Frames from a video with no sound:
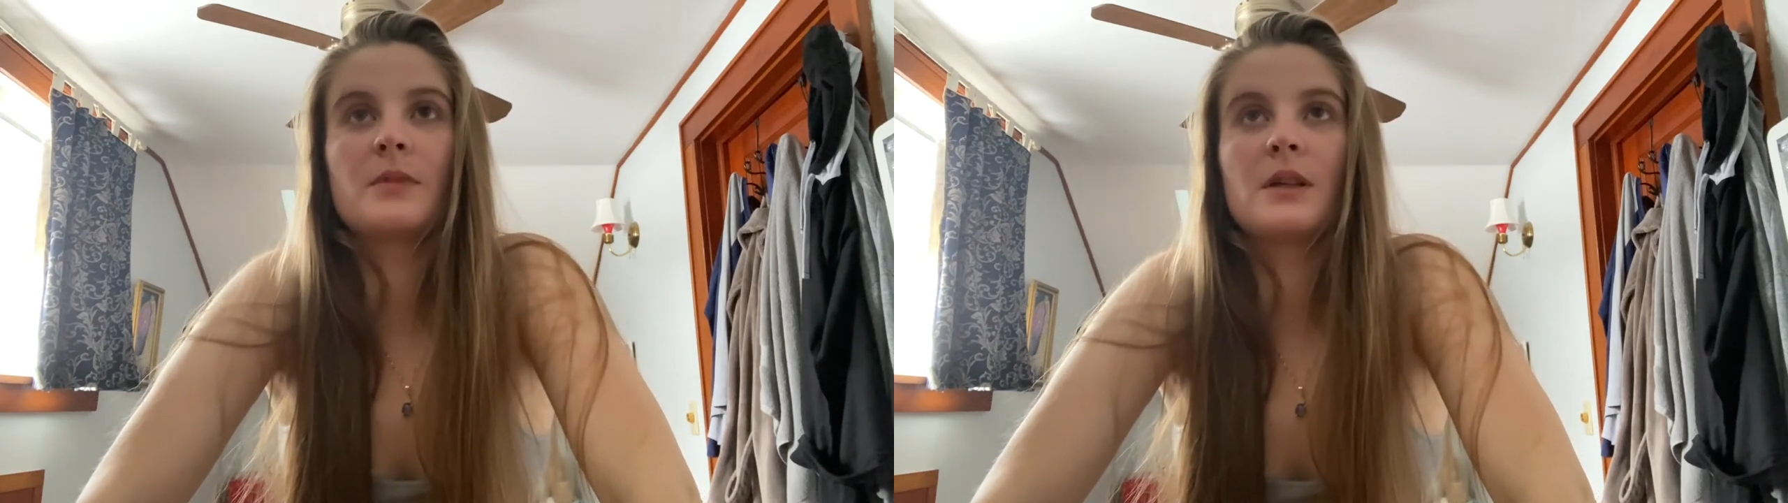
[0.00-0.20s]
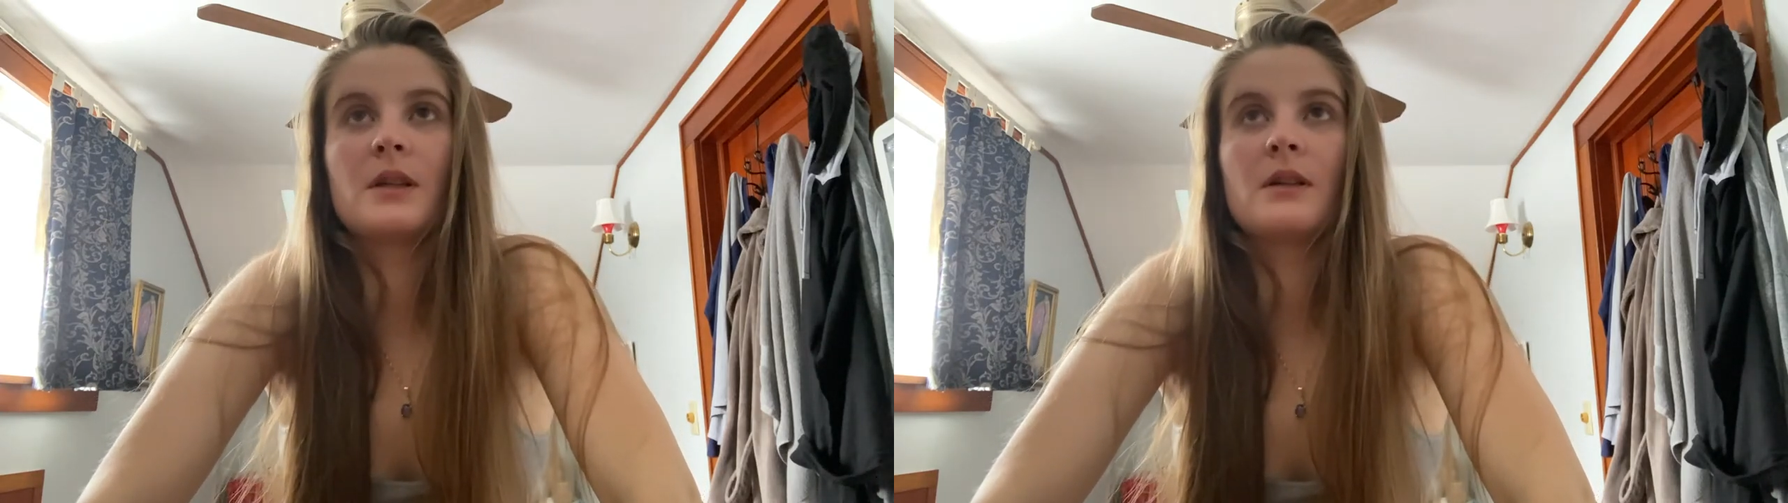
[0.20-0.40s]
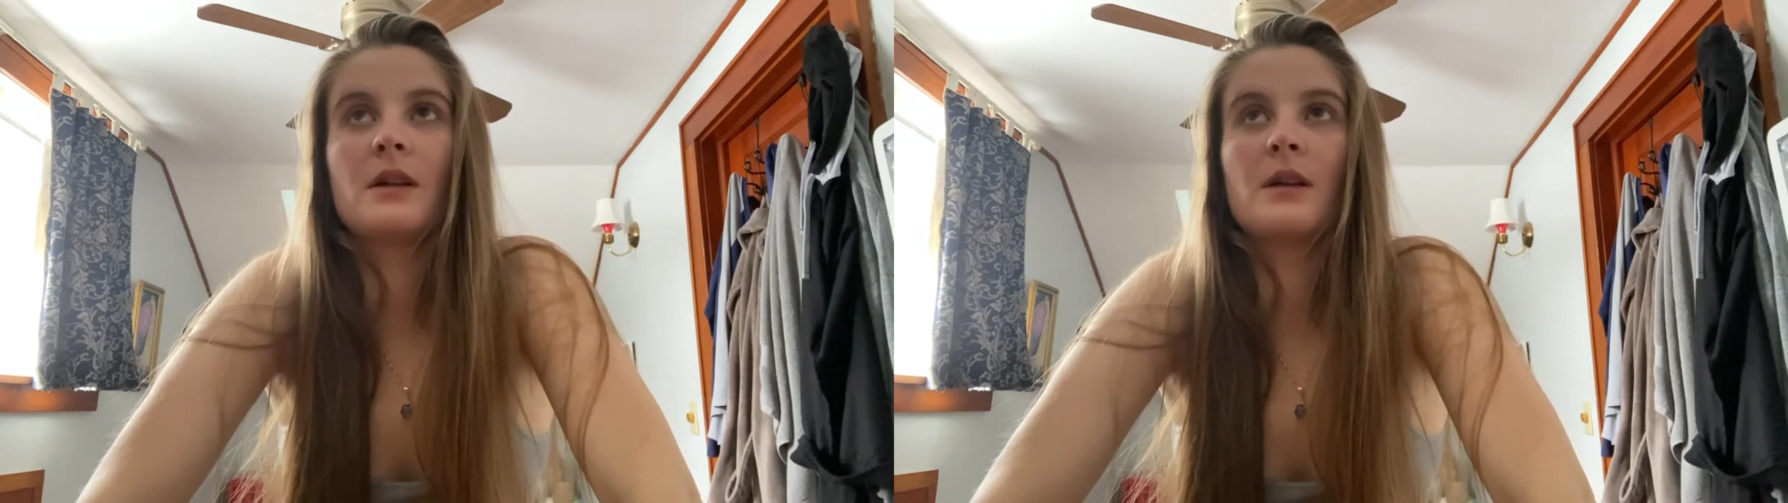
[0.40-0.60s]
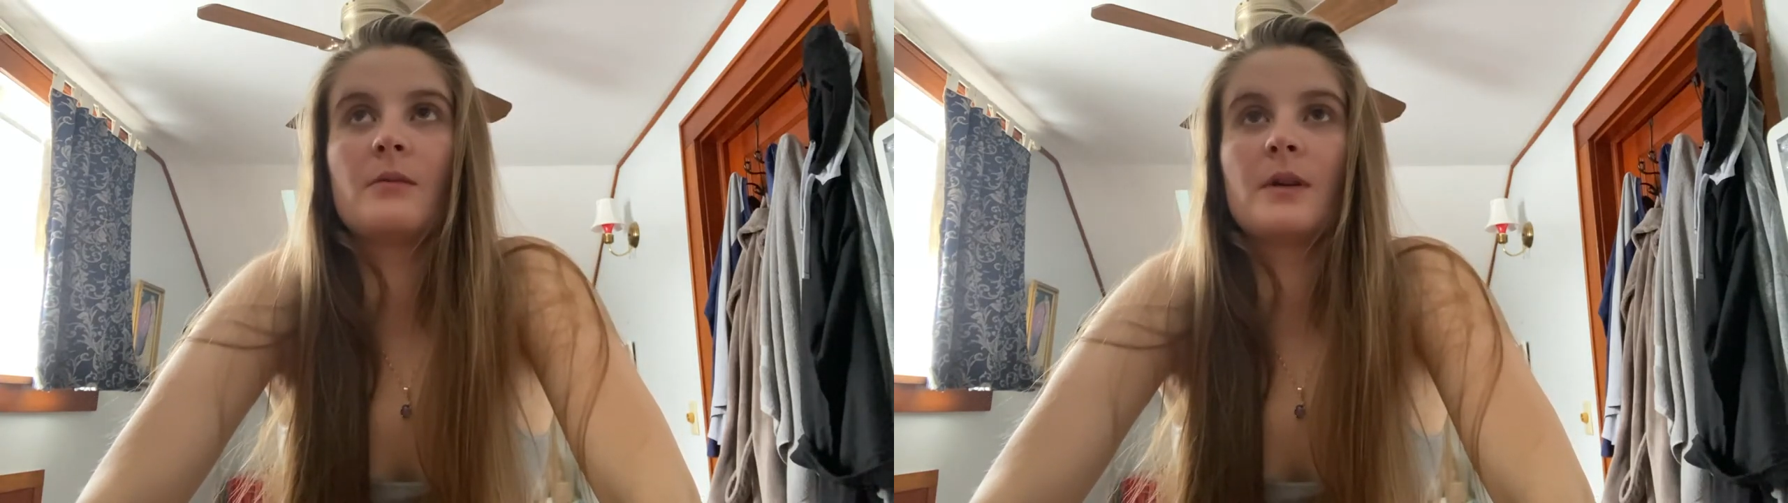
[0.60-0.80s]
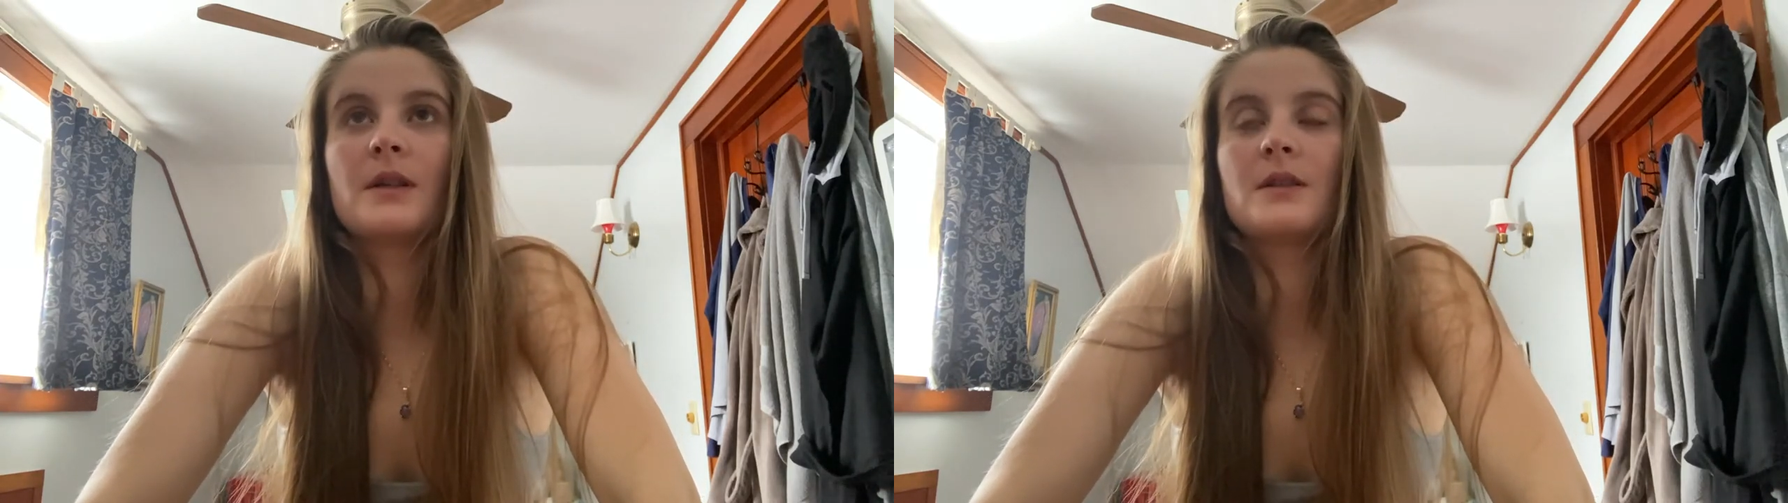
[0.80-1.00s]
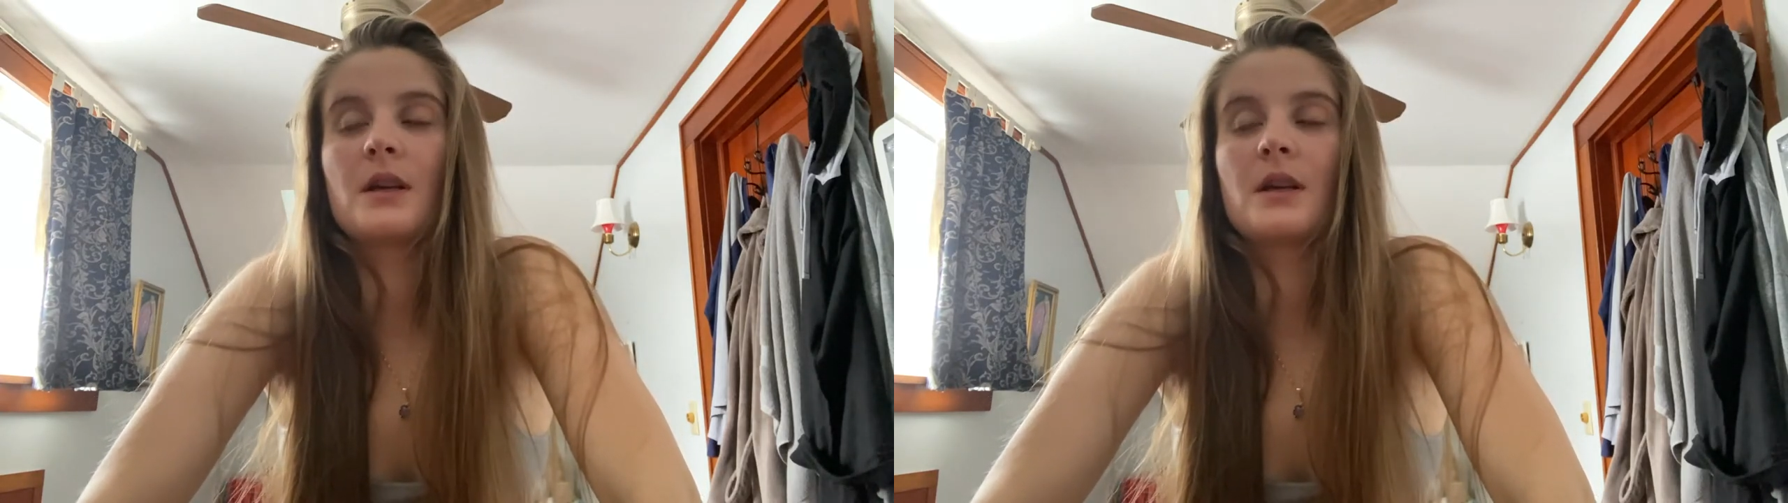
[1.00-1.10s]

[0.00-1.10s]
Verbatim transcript: But in a lot of ways,